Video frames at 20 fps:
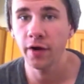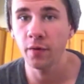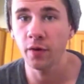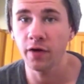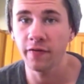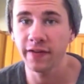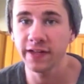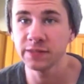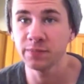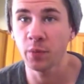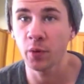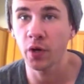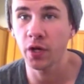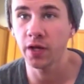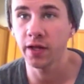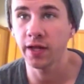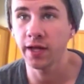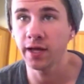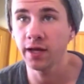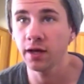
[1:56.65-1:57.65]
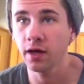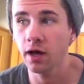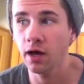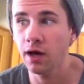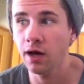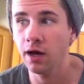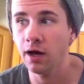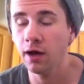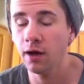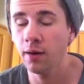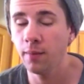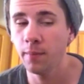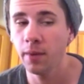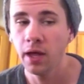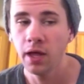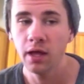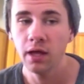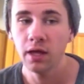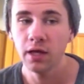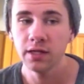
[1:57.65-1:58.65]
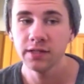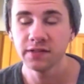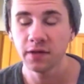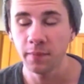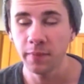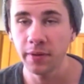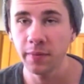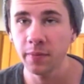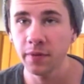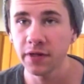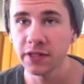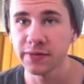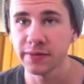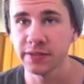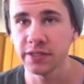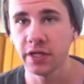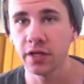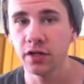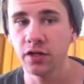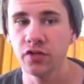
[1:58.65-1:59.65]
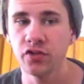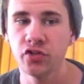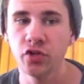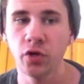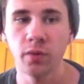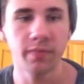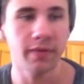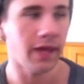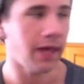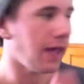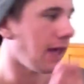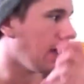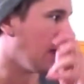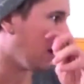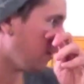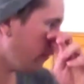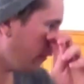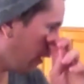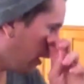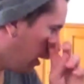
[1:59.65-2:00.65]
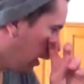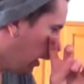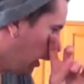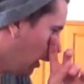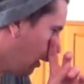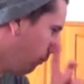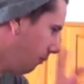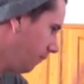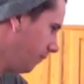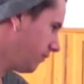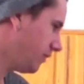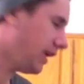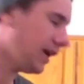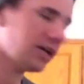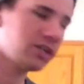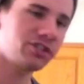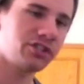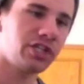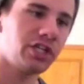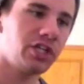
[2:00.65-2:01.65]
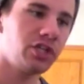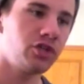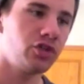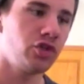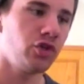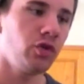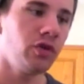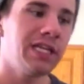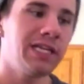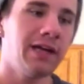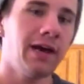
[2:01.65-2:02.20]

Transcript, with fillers: right, well that's boiling. Um, some people, especially on YouTube, they have, um, they actually do the